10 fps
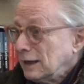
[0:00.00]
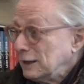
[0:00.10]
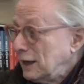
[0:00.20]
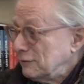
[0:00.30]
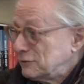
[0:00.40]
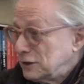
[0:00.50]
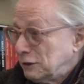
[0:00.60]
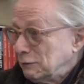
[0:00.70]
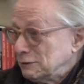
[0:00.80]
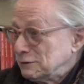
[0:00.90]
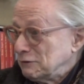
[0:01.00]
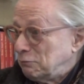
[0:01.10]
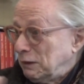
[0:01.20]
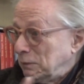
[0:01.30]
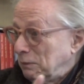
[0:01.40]
and I have sequences of
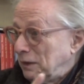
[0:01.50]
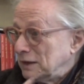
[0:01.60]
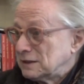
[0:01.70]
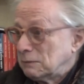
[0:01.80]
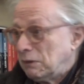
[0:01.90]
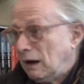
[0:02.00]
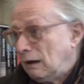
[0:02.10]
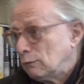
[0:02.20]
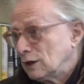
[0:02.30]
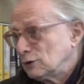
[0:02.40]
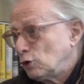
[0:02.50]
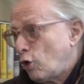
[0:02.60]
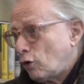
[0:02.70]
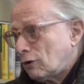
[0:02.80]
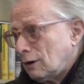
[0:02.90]
people passing by, or a
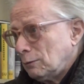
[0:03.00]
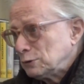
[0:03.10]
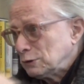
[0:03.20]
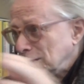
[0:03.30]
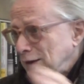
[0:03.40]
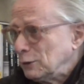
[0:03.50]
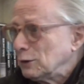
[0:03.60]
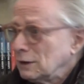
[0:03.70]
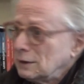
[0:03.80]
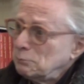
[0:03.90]
dog comes, or